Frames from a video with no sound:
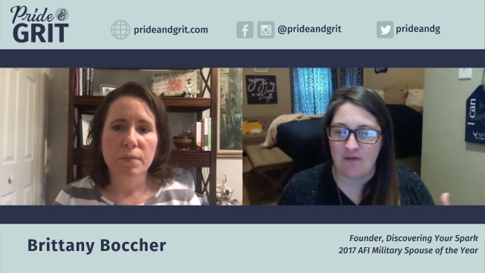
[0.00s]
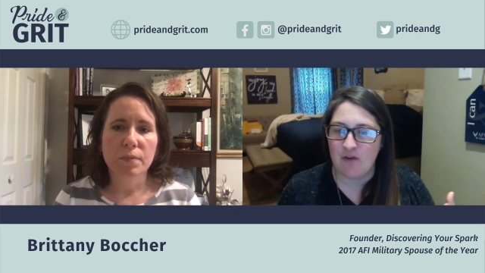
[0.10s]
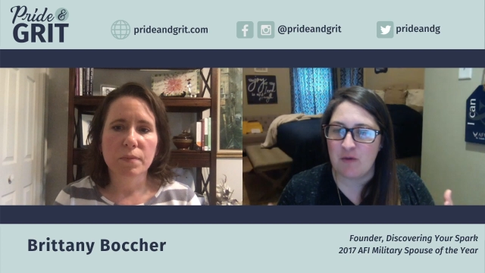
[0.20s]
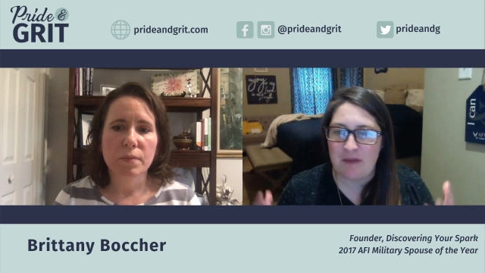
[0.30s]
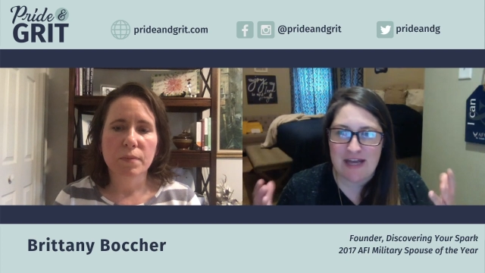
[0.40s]

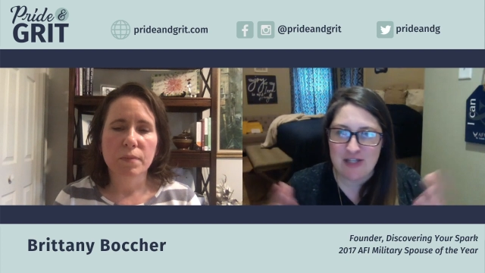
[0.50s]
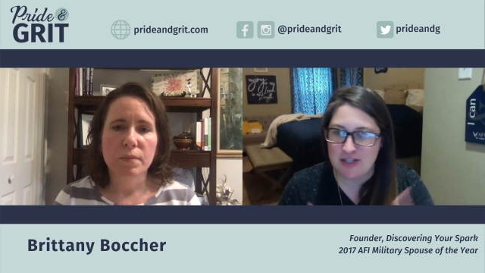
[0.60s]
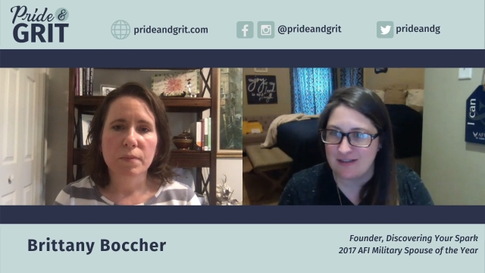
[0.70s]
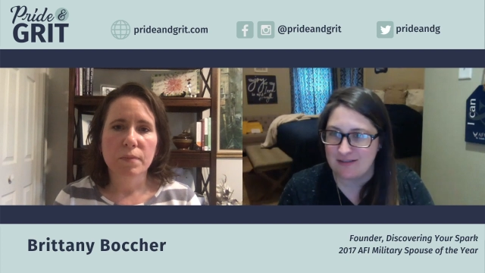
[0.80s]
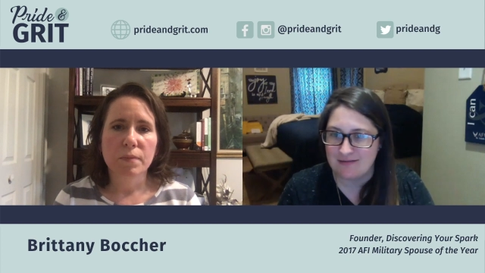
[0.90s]

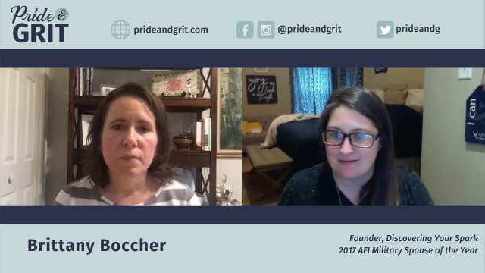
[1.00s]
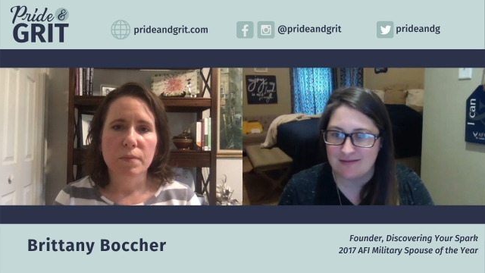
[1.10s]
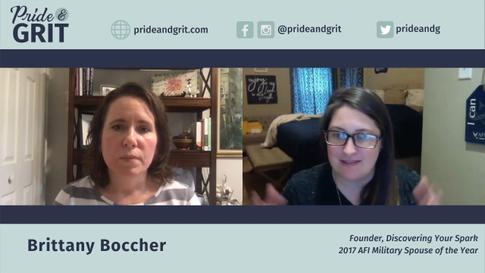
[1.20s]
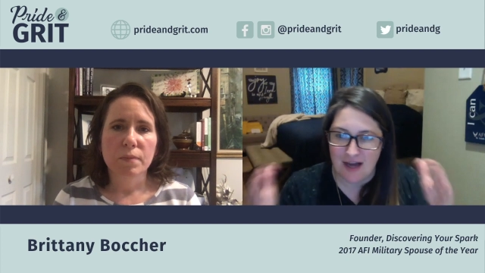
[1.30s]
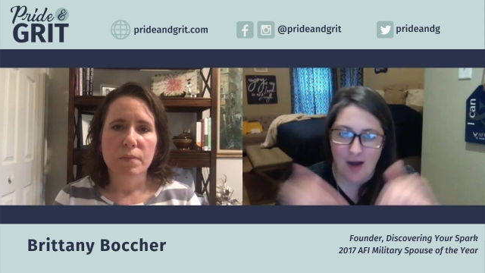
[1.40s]
Speaker 1: information
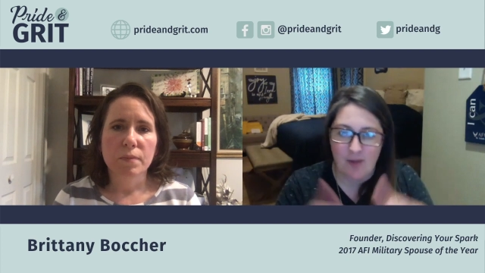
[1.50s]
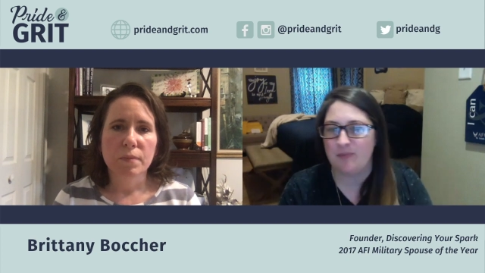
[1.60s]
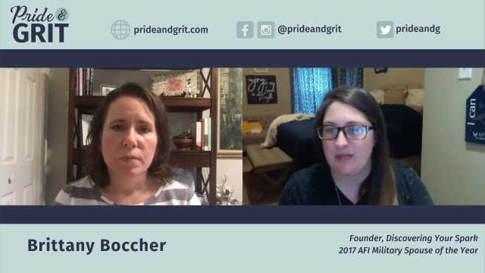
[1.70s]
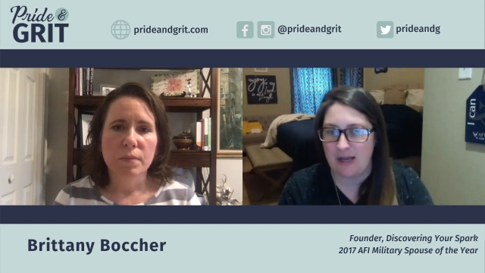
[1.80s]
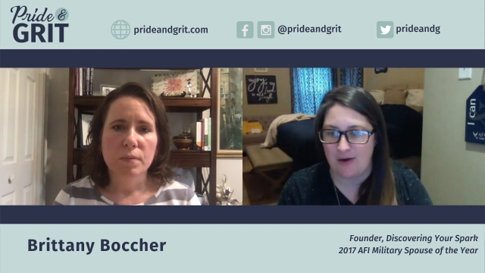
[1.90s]
dump,
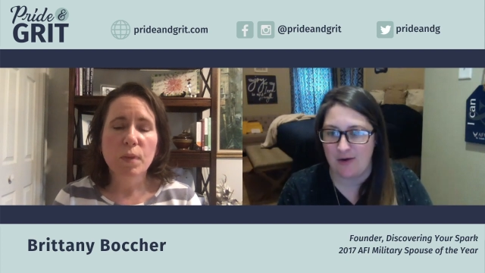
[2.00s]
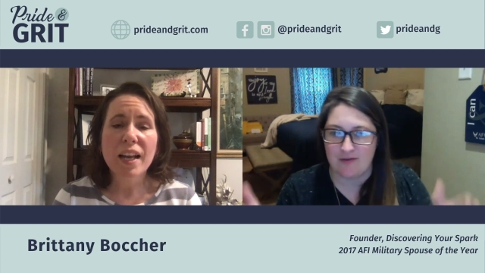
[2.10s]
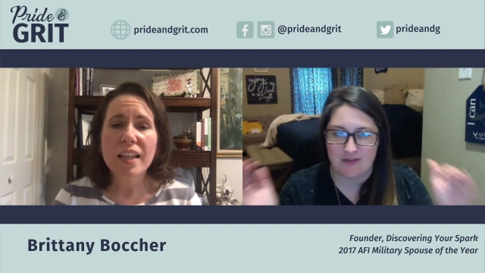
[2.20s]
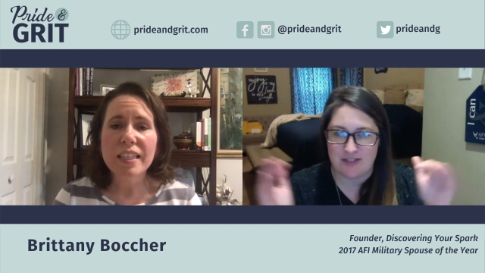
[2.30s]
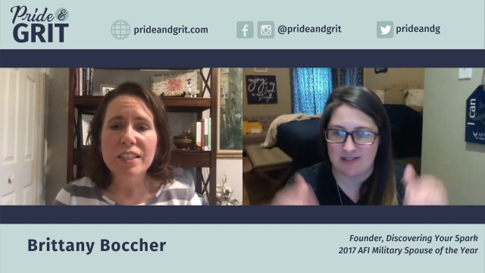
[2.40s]
you
Speaker 2: know.
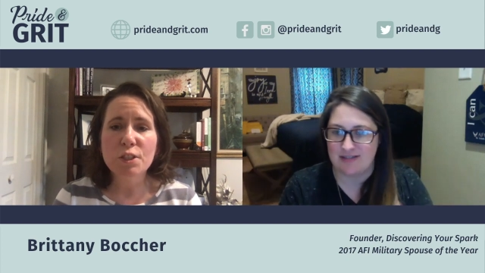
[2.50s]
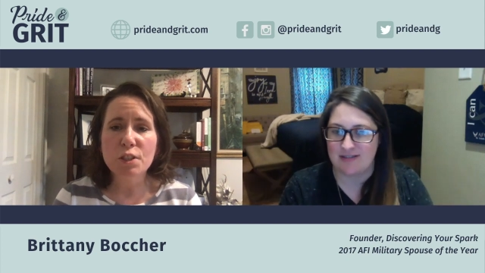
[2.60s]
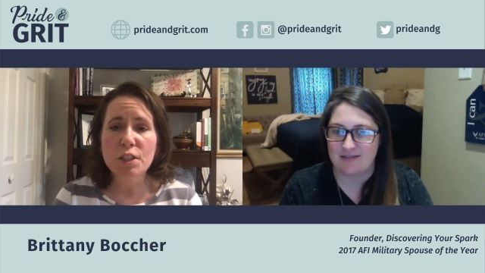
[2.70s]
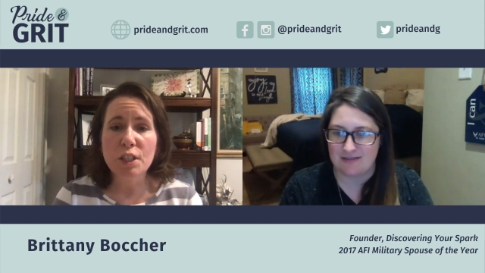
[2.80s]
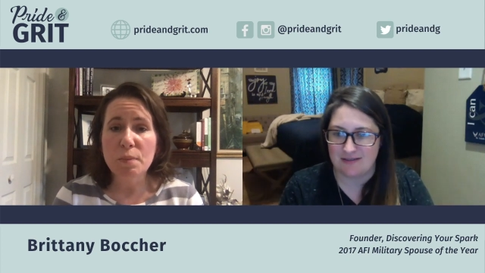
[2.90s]
Well, of
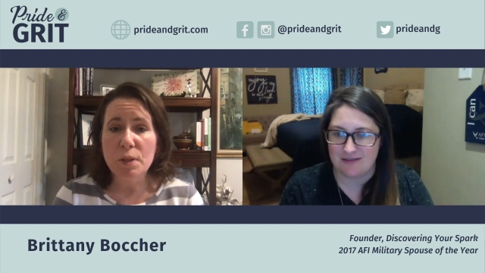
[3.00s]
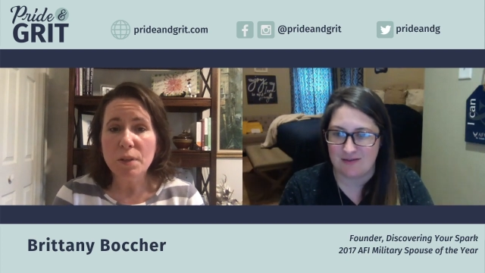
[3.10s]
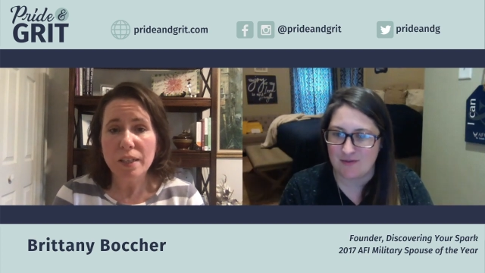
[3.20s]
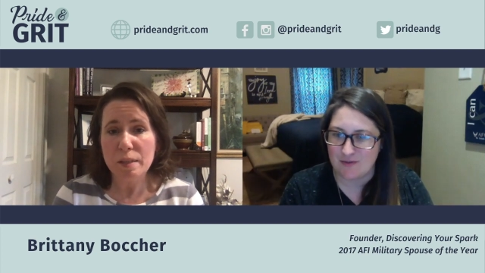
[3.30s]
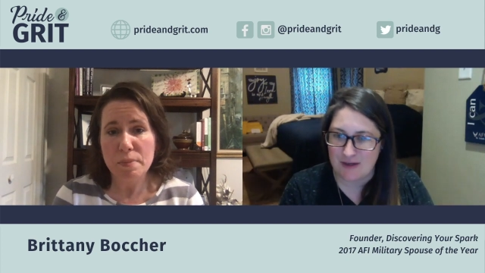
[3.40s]
just
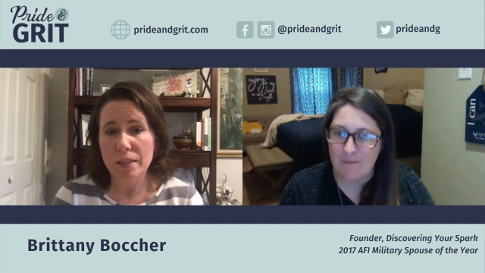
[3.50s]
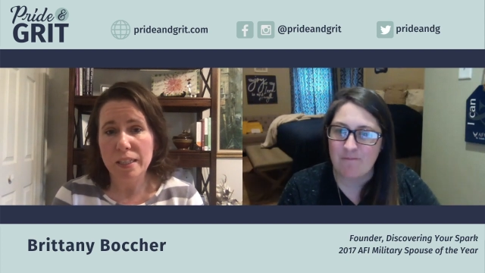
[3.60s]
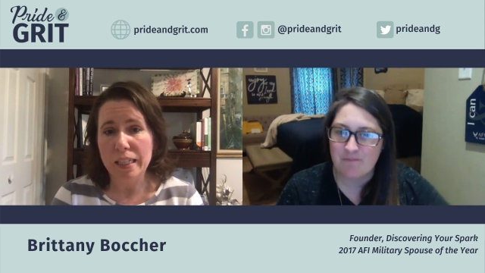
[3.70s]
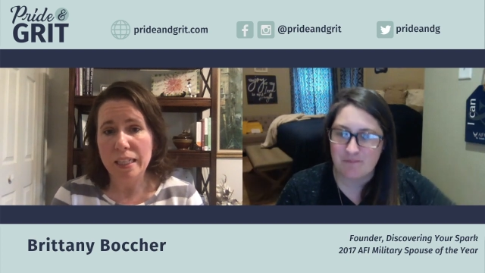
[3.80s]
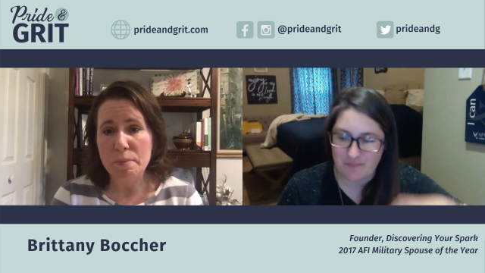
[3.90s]
community
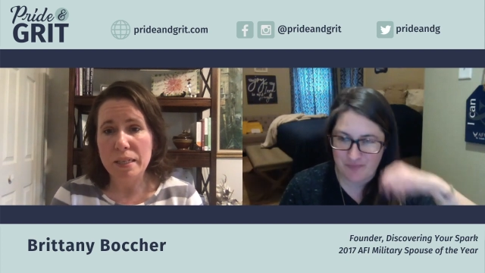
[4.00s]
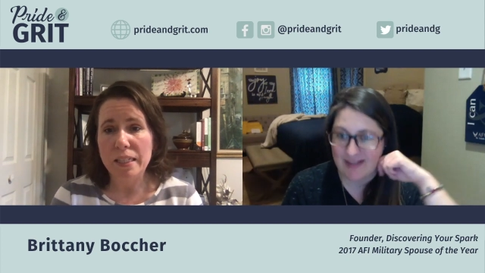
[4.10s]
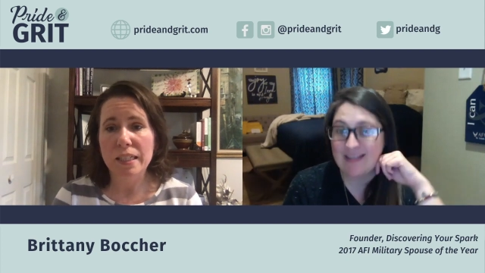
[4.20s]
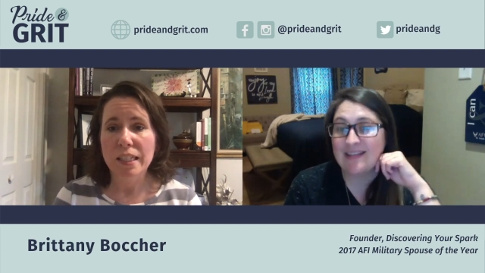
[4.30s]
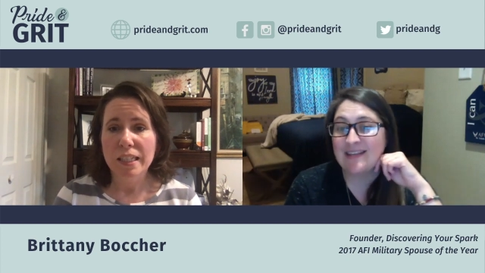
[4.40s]
building. I
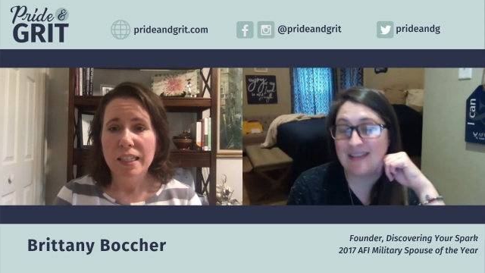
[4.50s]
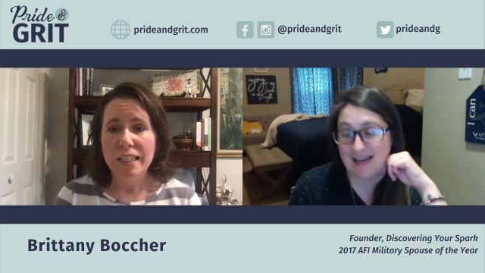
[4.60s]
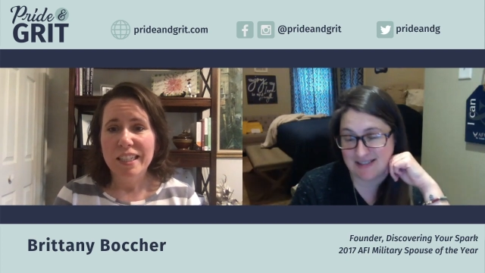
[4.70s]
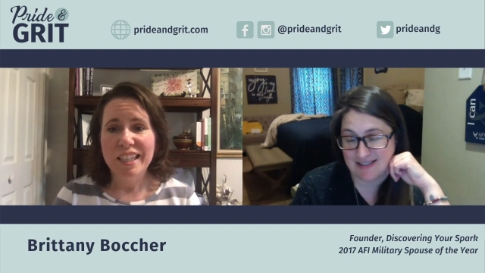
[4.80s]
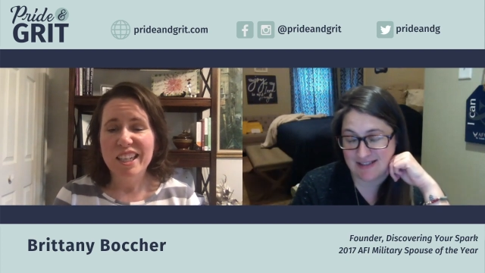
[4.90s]
mean,
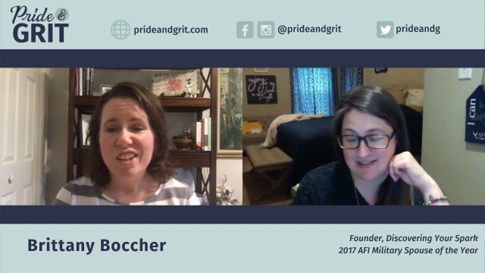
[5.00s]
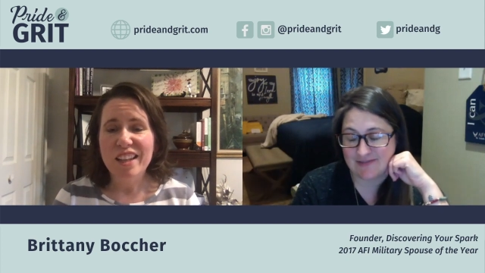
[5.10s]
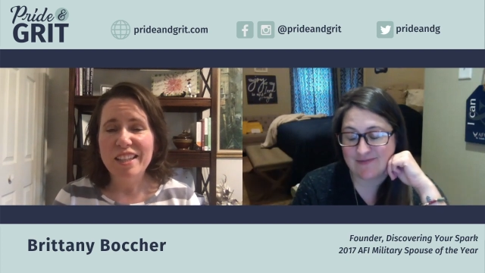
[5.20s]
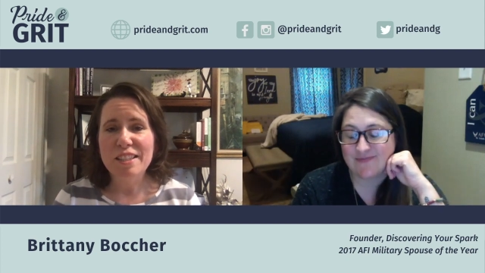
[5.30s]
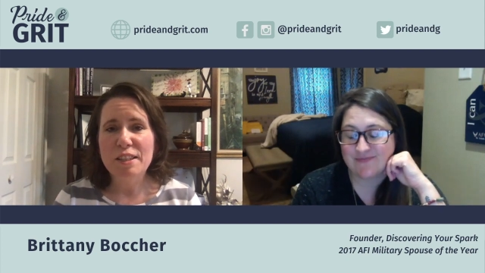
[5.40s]
you know, that's